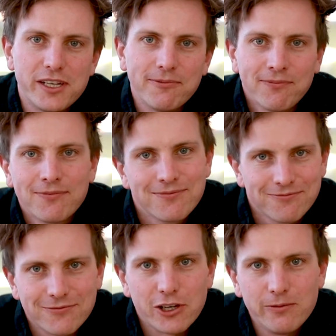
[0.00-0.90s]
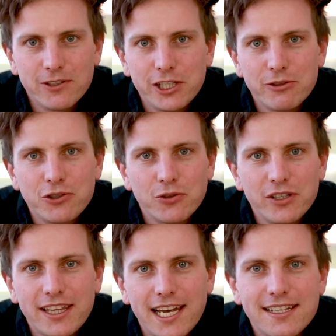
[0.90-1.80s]
me. Hopefully you
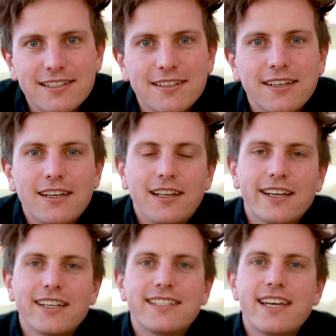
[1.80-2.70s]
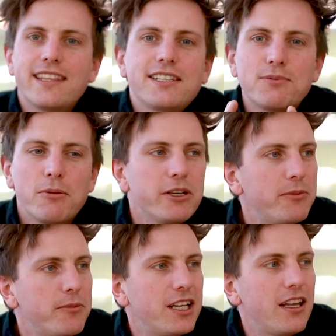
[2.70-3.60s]
enjoyed that. Like I said, this is probably
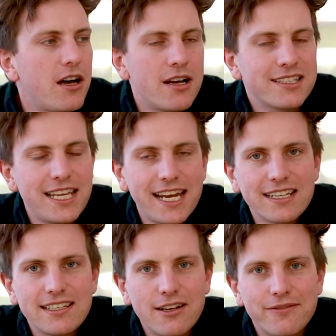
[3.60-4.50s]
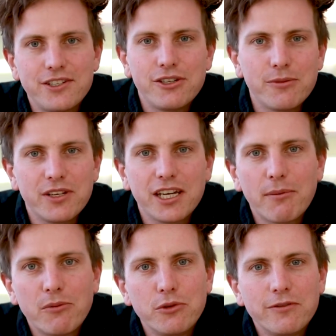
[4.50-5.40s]
going to be my last Excel video. I'm thinking
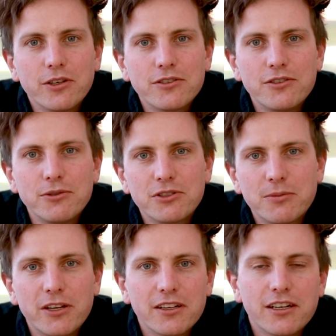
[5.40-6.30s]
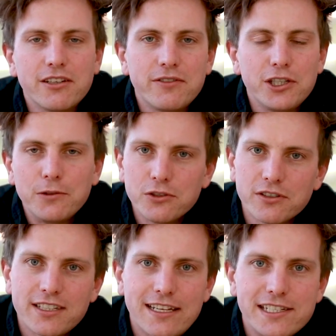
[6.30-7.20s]
about moving on to doing some other kind of videos
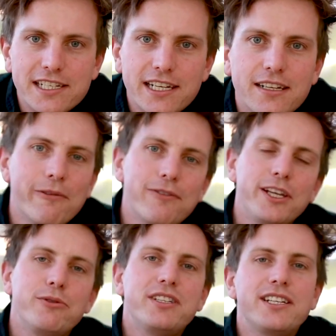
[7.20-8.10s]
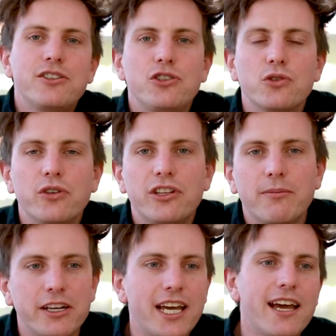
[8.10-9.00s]
on Saturday. Hopefully you did enjoy
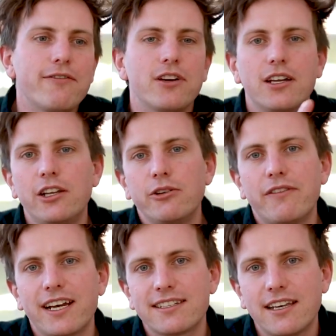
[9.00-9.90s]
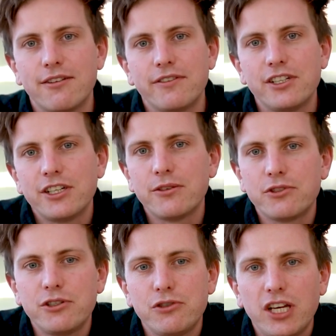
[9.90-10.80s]
them. I have a load of Excel
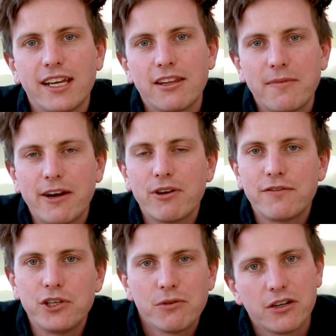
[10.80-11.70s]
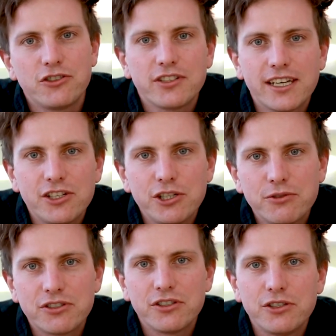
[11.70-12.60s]
videos. Do check them out if you are just getting
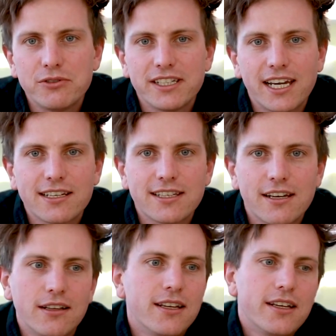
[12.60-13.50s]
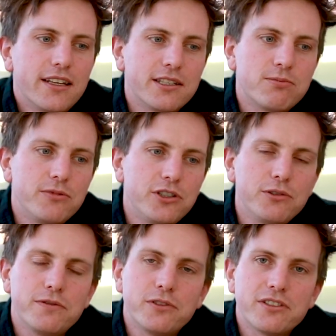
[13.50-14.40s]
used to using Excel. There's
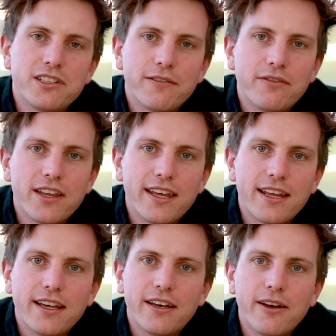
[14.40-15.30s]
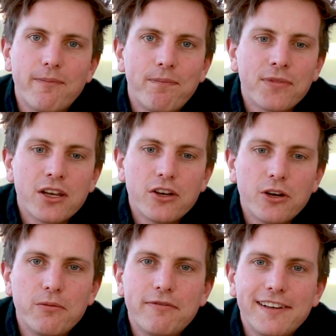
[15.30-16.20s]
useful stuff there that
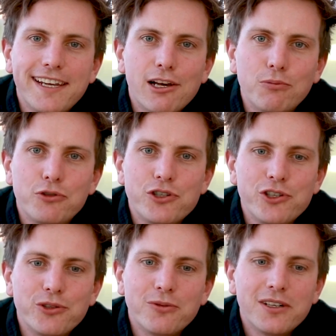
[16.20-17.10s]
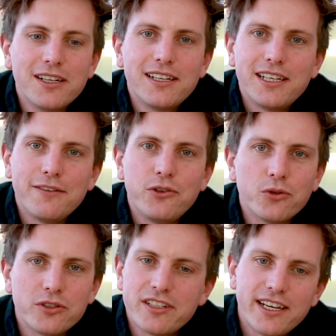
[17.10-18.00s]
hopefully helps you if
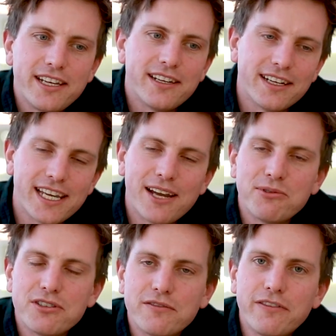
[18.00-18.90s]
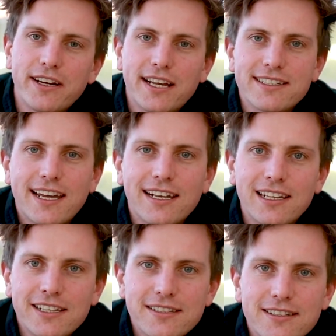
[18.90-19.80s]
you're, say, an accountant, finance
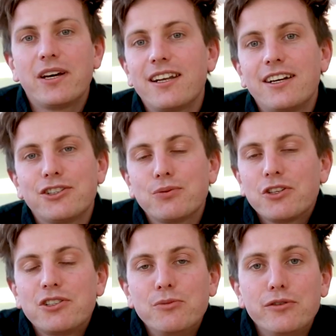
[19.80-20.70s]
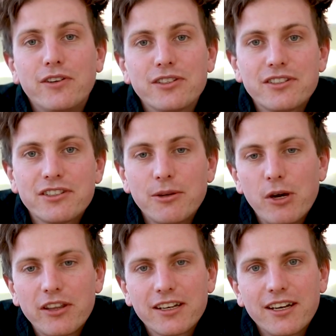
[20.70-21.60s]
analyst. But I just wanted to move on to
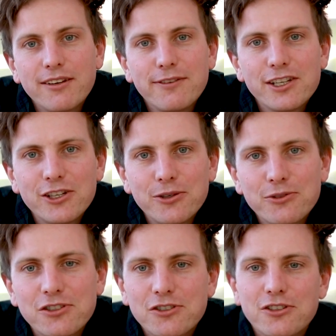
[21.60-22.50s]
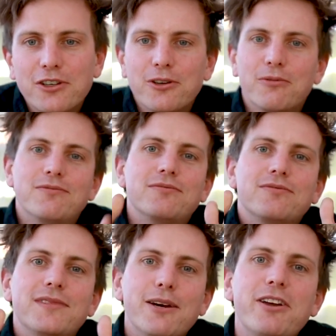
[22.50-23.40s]
some other kind of videos. So
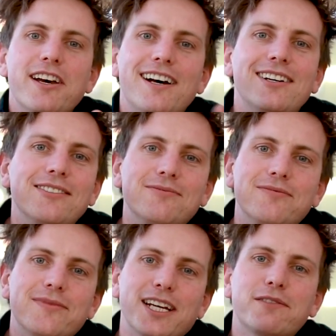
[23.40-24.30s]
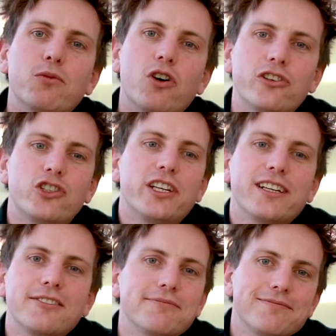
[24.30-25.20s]
there we are. Thanks for
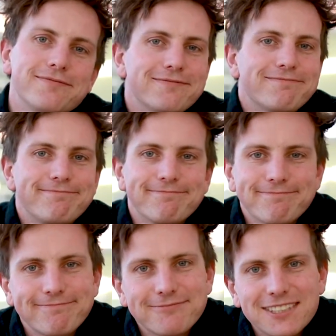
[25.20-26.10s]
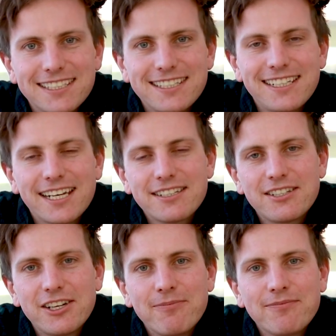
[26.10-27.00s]
watching. See you next
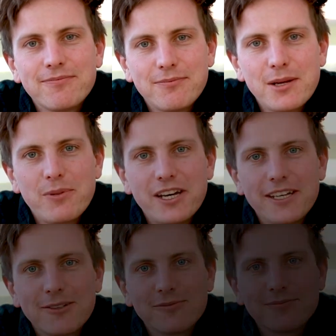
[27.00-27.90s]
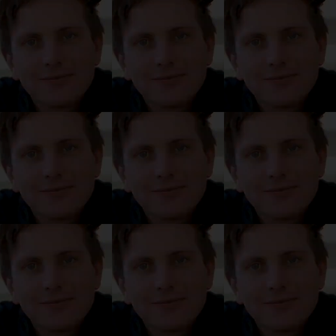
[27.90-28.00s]
time. Bye-bye.